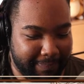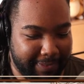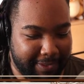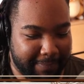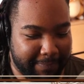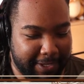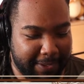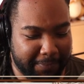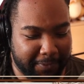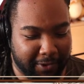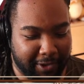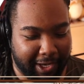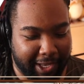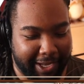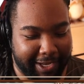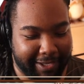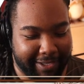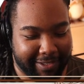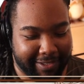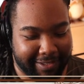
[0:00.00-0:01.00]
People are
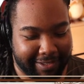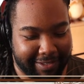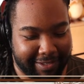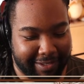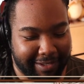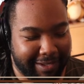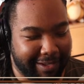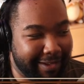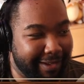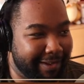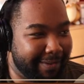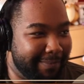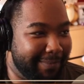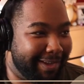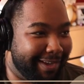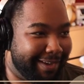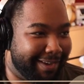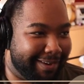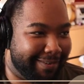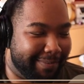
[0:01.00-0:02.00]
like, oh
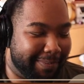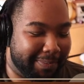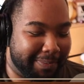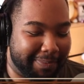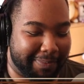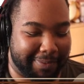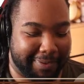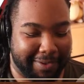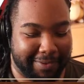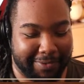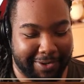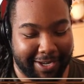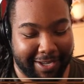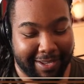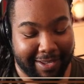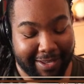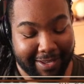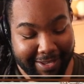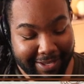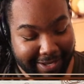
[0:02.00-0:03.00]
man, blah, blah, blah, right?
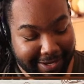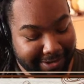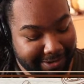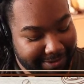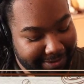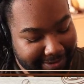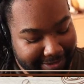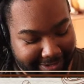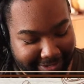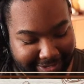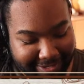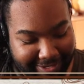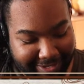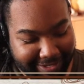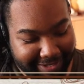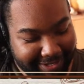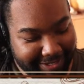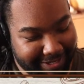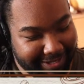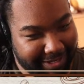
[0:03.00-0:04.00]

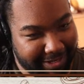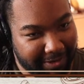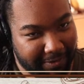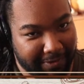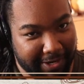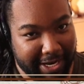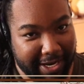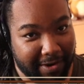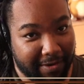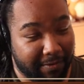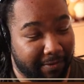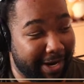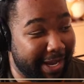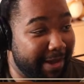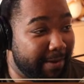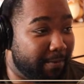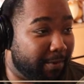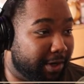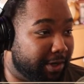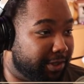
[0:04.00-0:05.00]
Ray
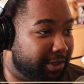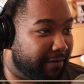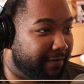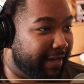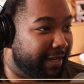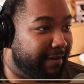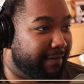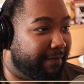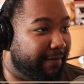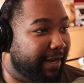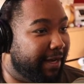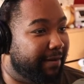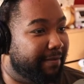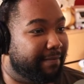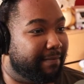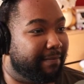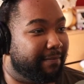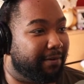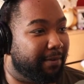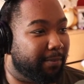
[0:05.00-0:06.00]
one should have had to fight
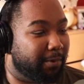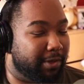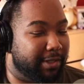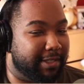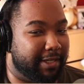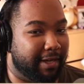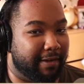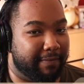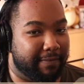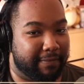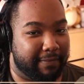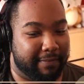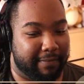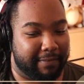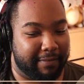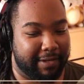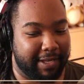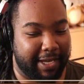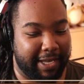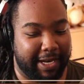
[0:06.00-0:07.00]
for more stuff,
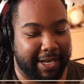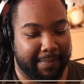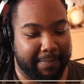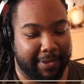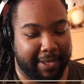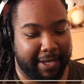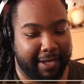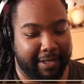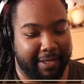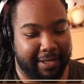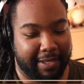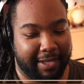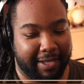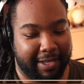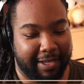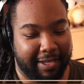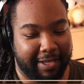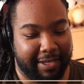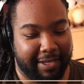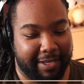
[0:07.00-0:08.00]
and I'm like,
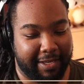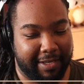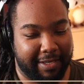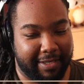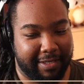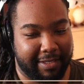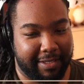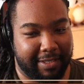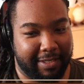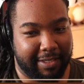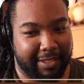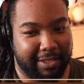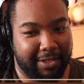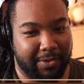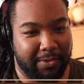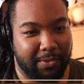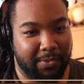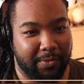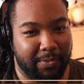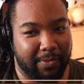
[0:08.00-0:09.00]

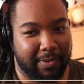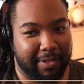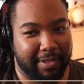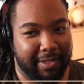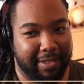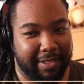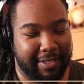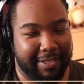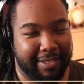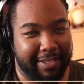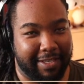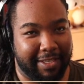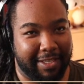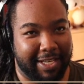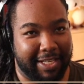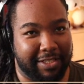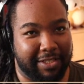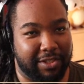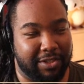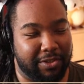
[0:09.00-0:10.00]
you
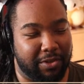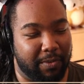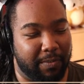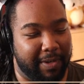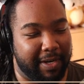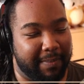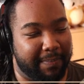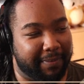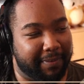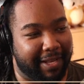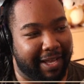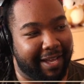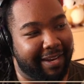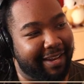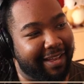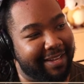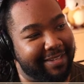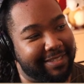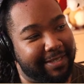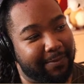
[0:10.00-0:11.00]
had so many plot
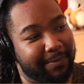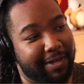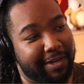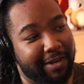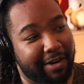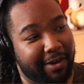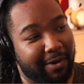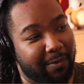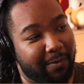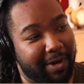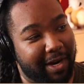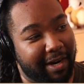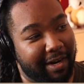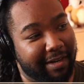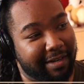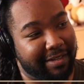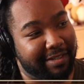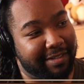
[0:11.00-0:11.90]
lines that went nowhere.